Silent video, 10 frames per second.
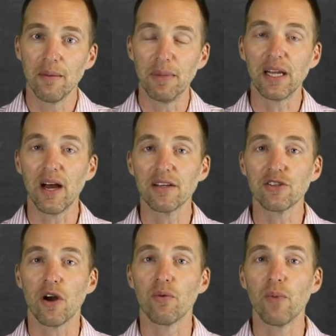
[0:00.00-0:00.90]
because
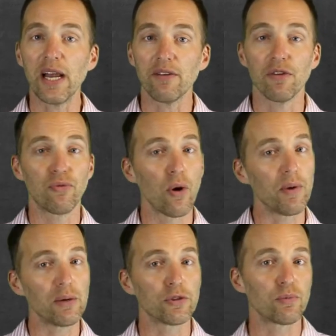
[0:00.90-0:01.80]
our rate of the forward
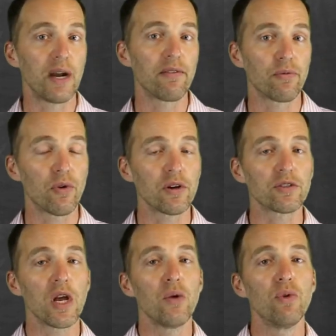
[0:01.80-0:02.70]
equals the rate of the
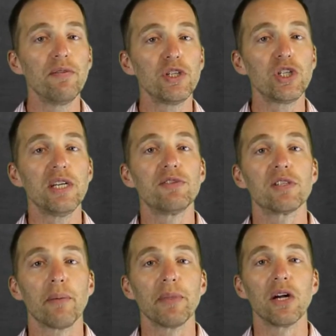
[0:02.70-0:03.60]
reverse, we've achieved
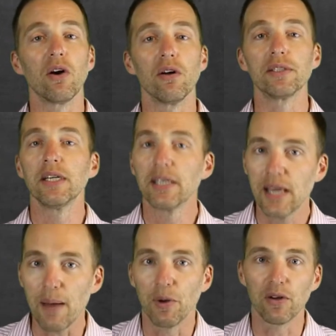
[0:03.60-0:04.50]
something called
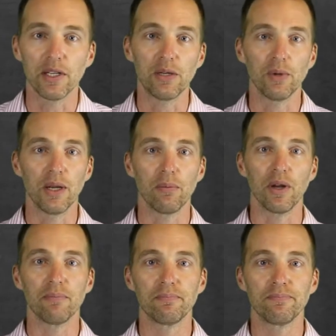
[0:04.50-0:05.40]
chemical
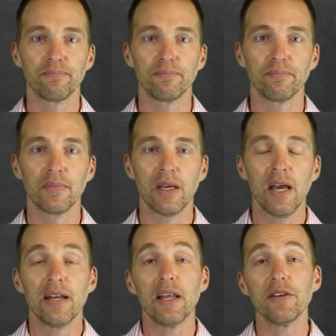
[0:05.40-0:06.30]
equilibrium.
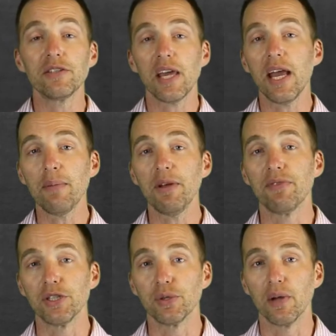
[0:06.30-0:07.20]
Now this can be
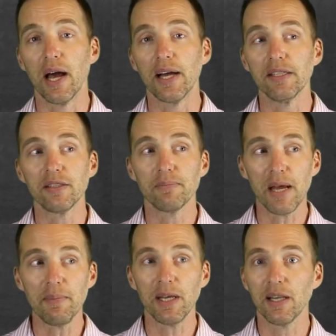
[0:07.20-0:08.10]
visualized
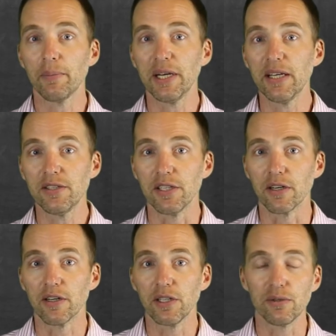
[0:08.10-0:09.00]
maybe a little bit
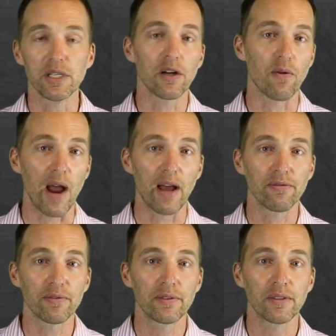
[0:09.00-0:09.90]
easier using a
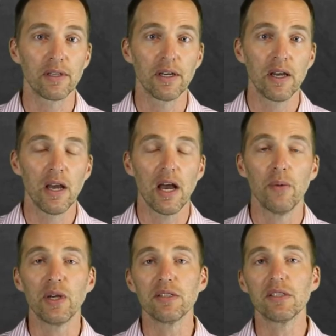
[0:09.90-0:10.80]
graph. And we can